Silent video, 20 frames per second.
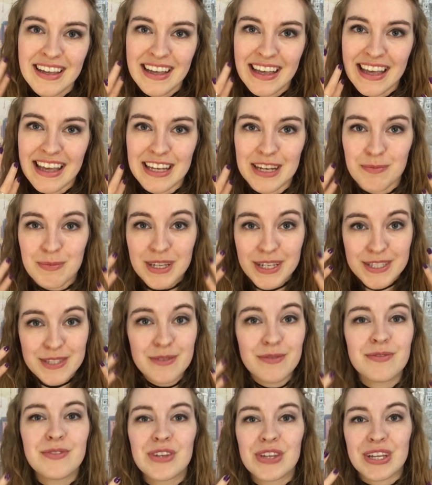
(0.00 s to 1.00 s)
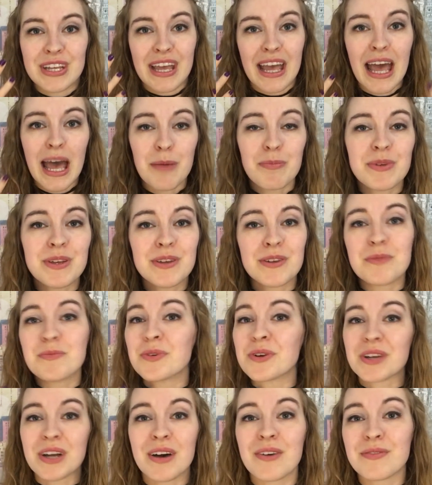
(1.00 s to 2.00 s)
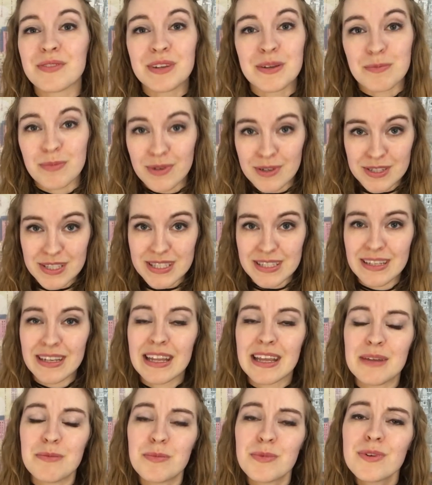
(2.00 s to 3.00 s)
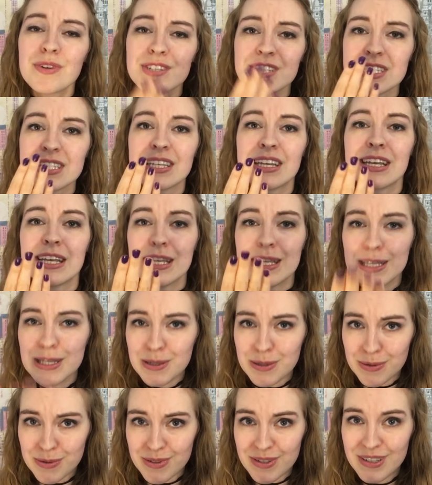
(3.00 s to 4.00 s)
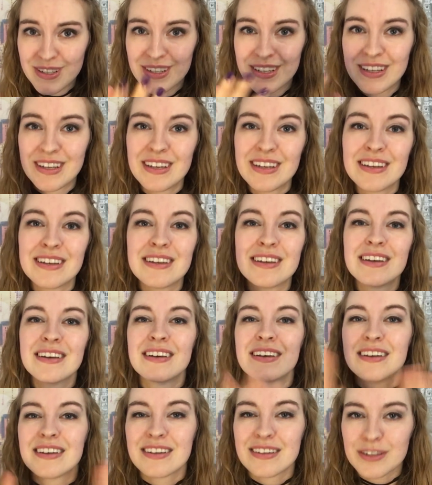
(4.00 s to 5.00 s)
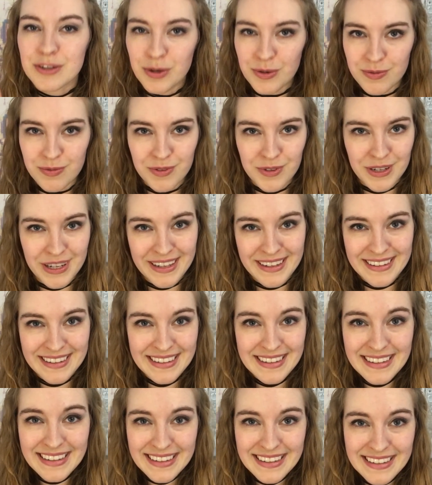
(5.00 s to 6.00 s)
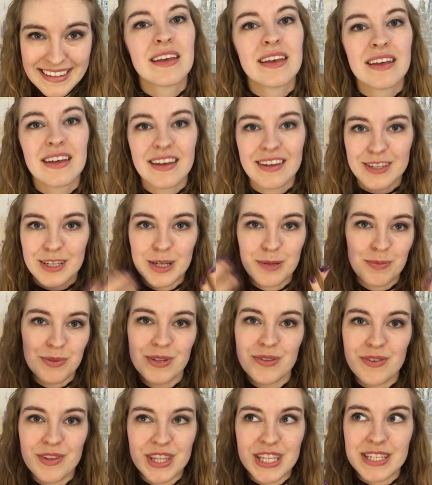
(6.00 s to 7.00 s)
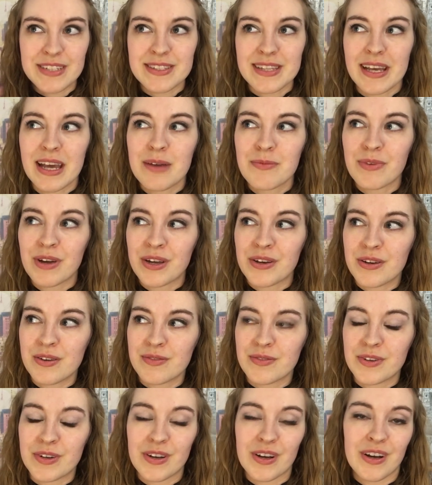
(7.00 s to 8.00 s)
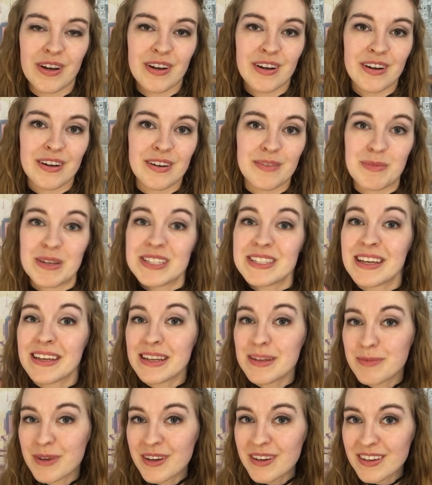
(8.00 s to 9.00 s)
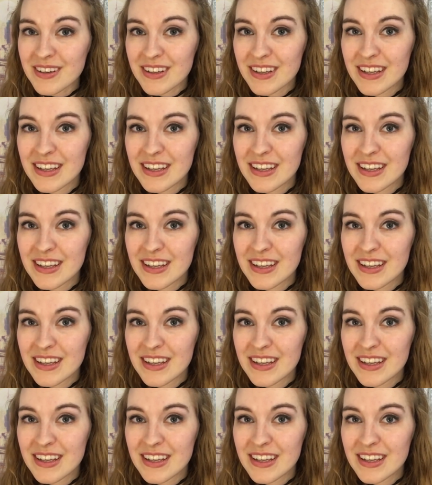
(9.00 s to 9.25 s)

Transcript: and it makes you feel like a happier, more confident person and more just like you. Go for it. A couple of the things I brought over are my teddy bear.